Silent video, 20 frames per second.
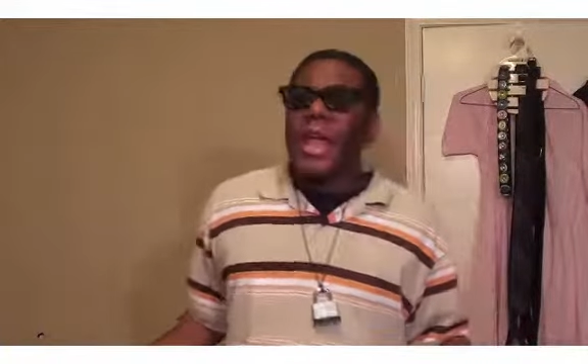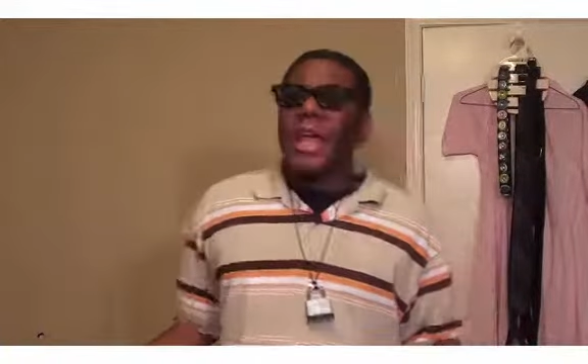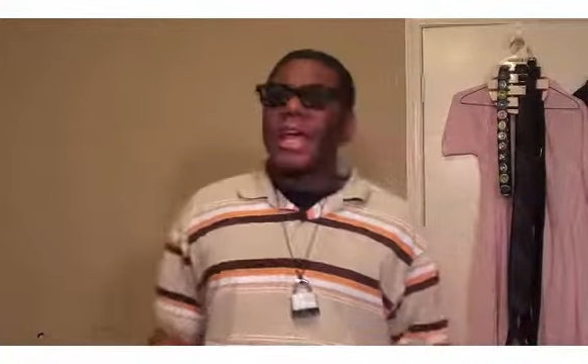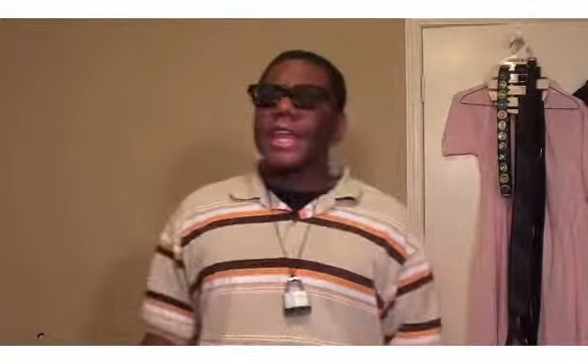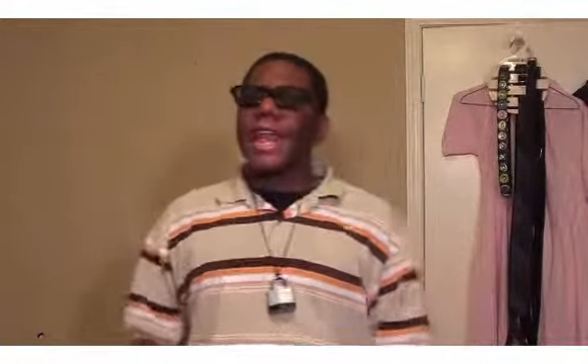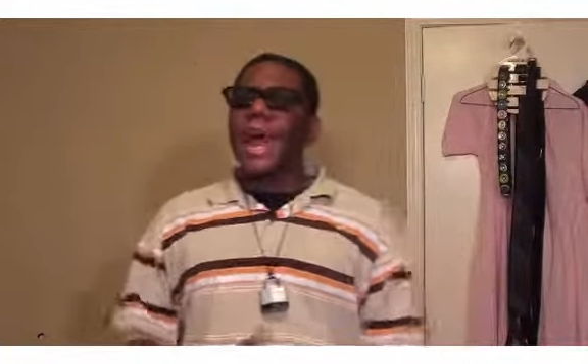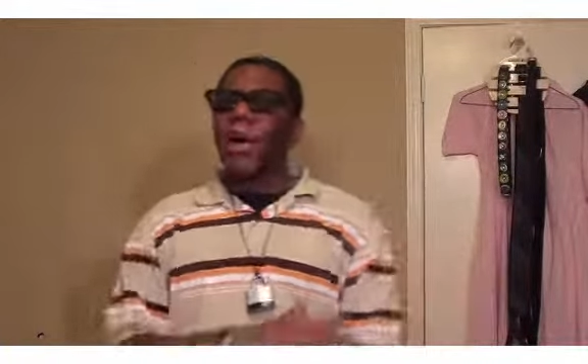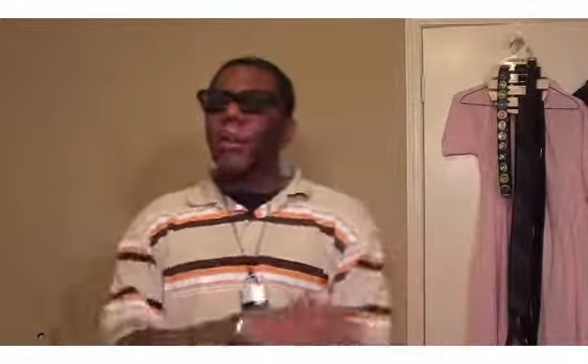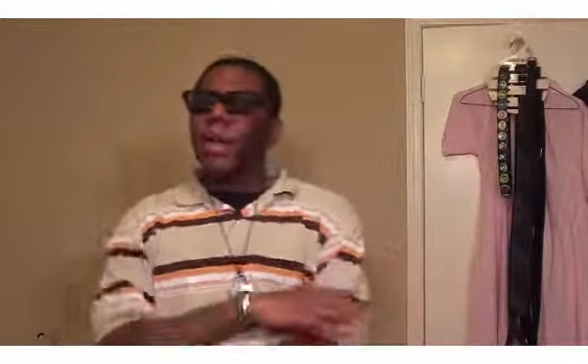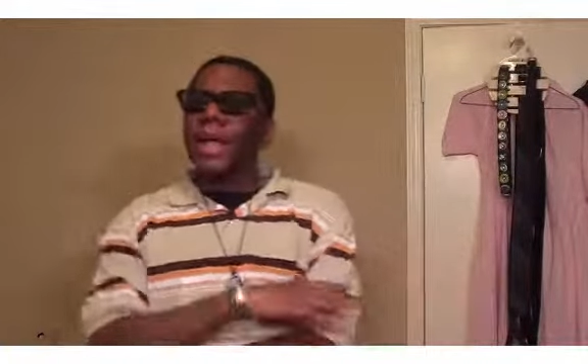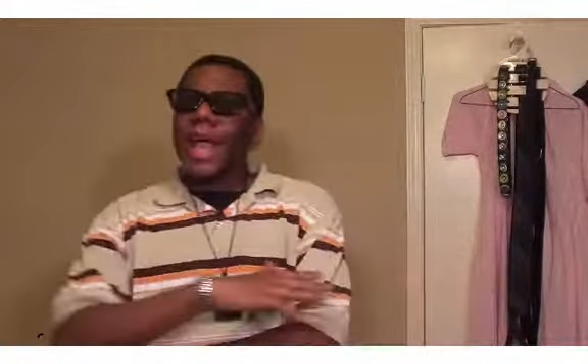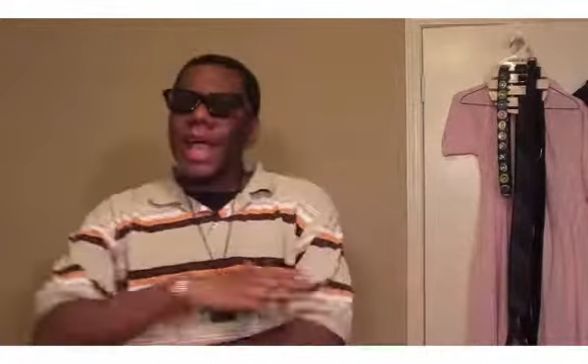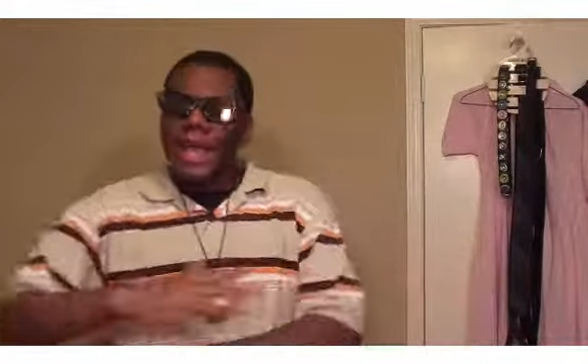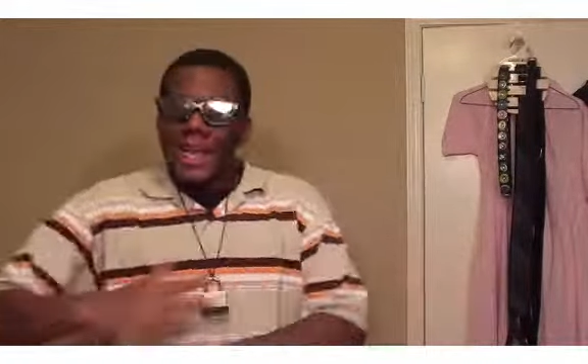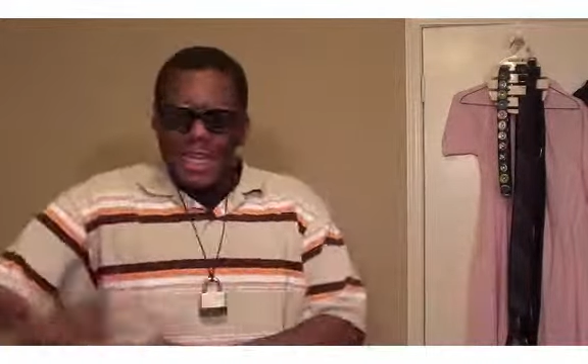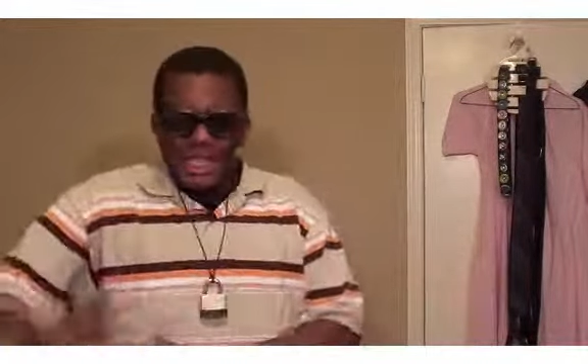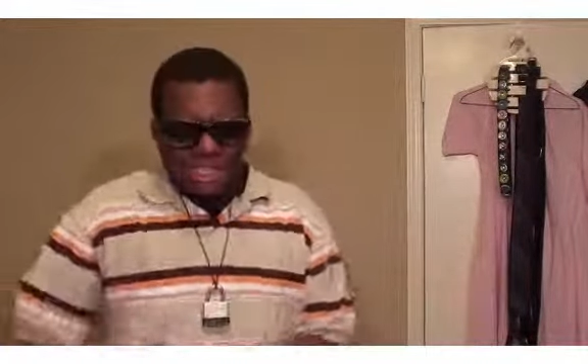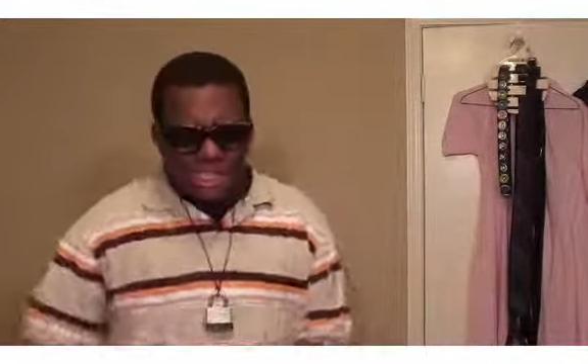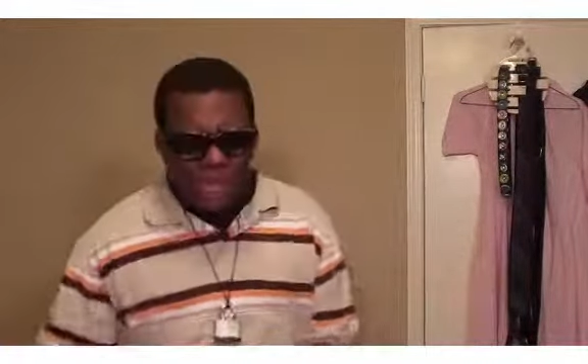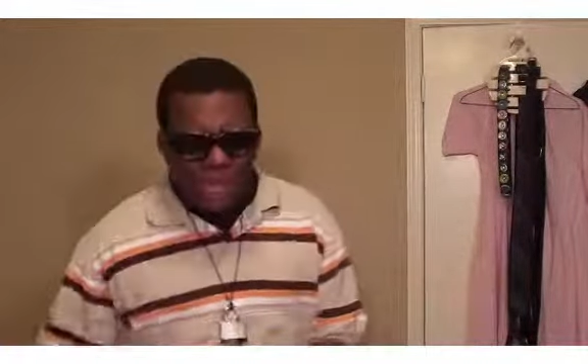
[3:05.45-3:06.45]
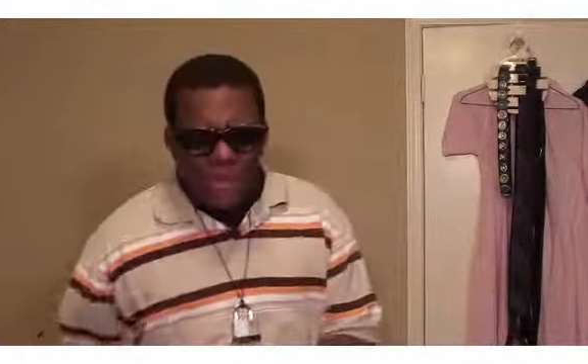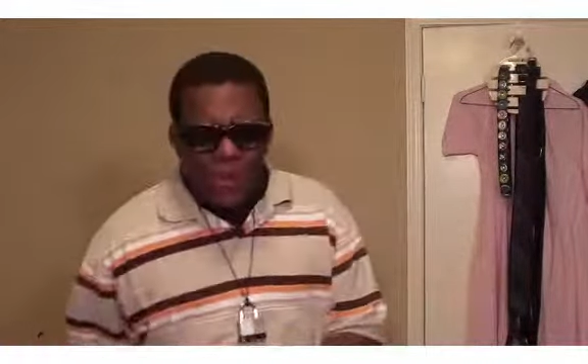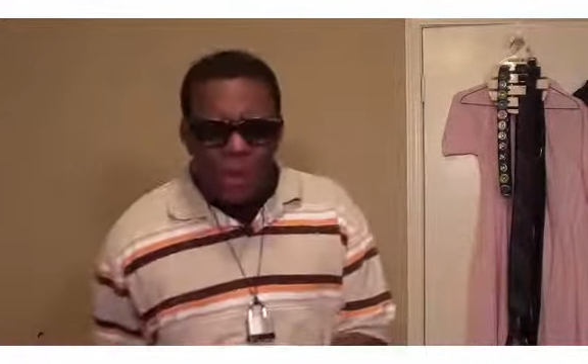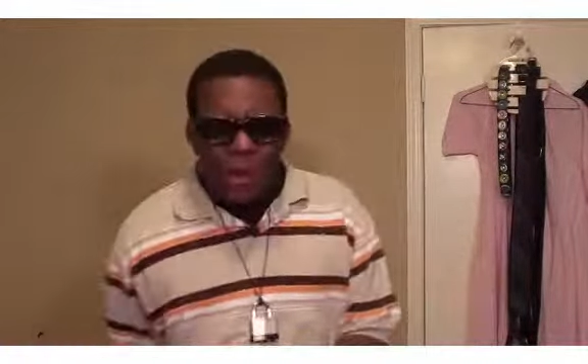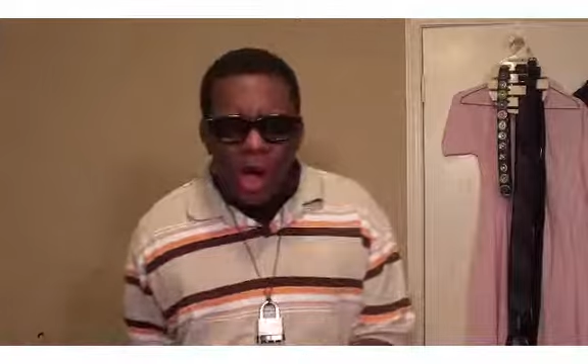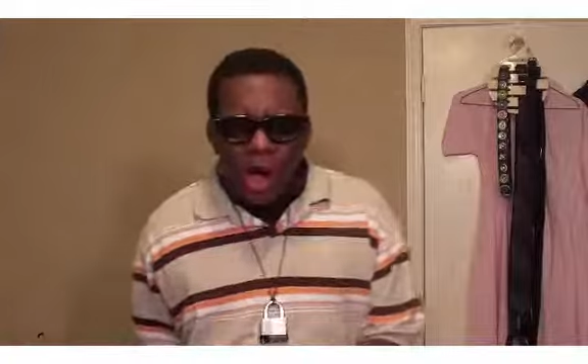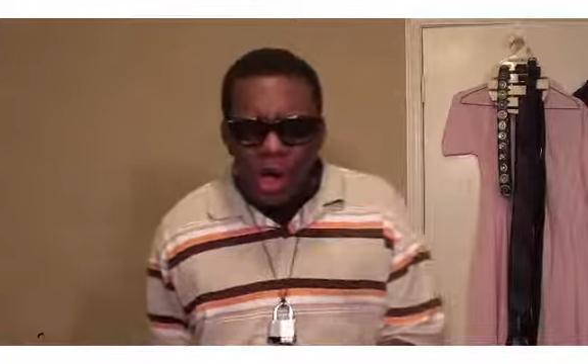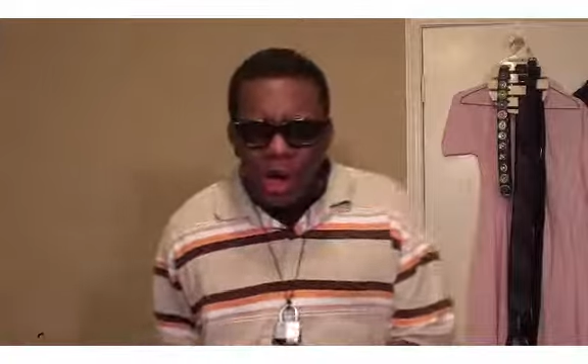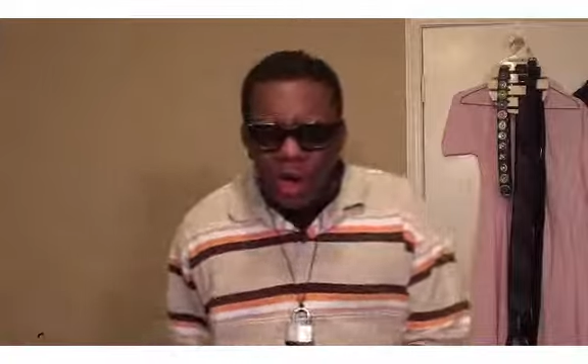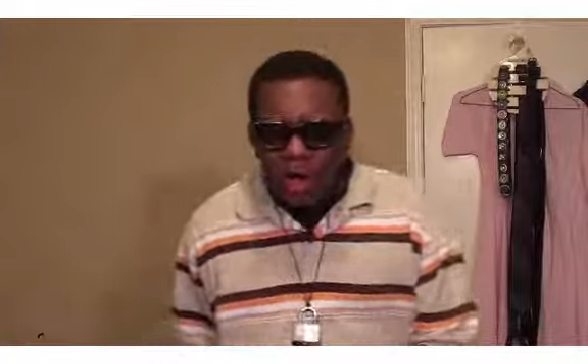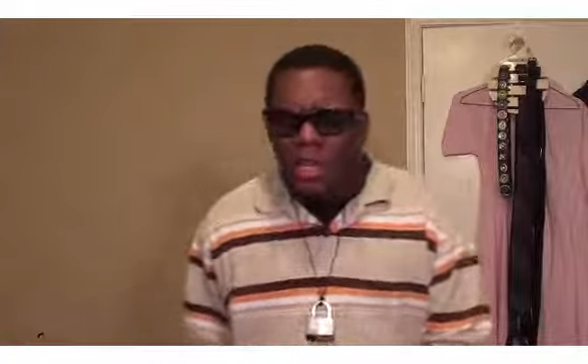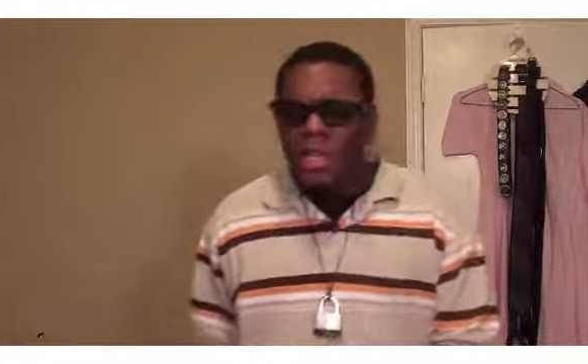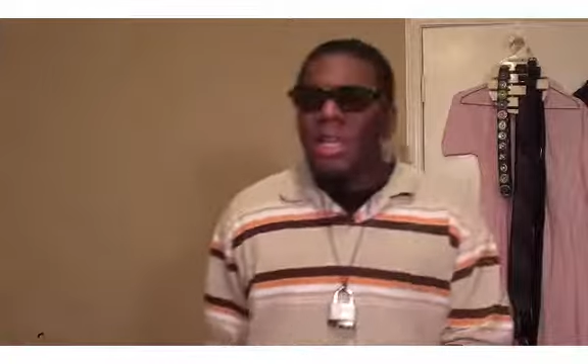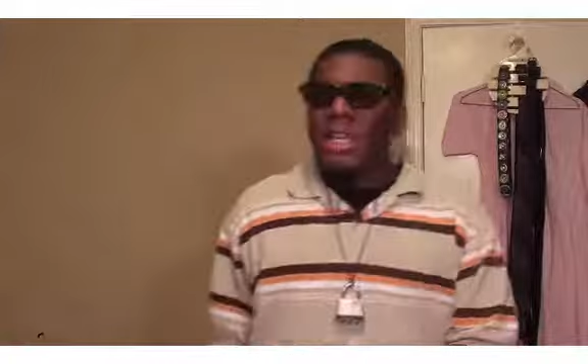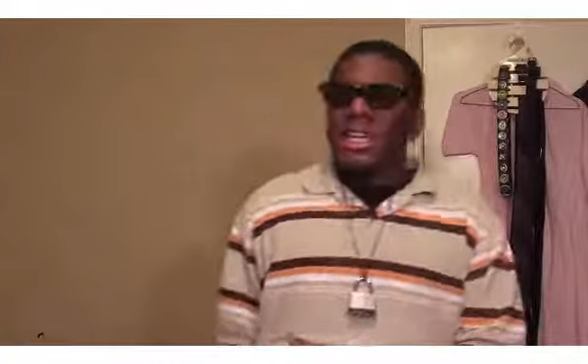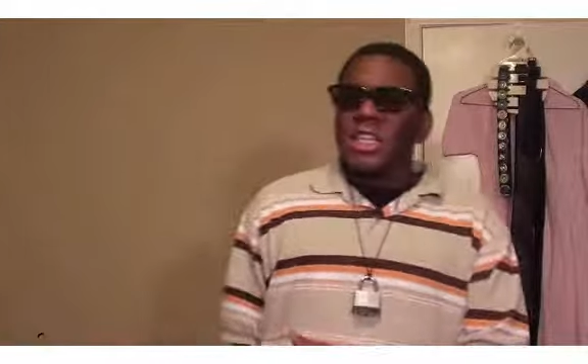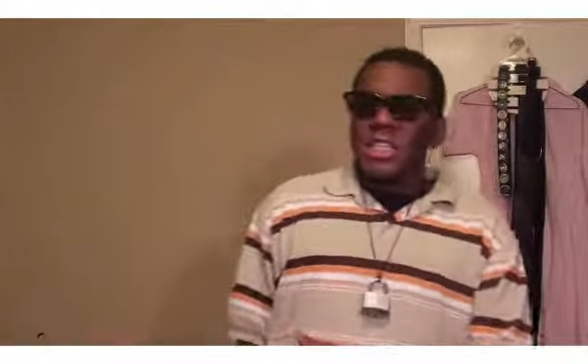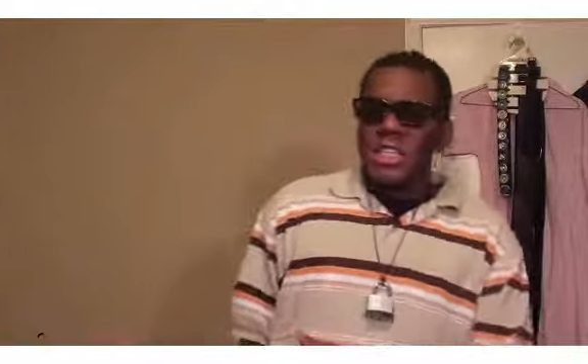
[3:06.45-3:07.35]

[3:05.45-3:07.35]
And now we got to jaywalk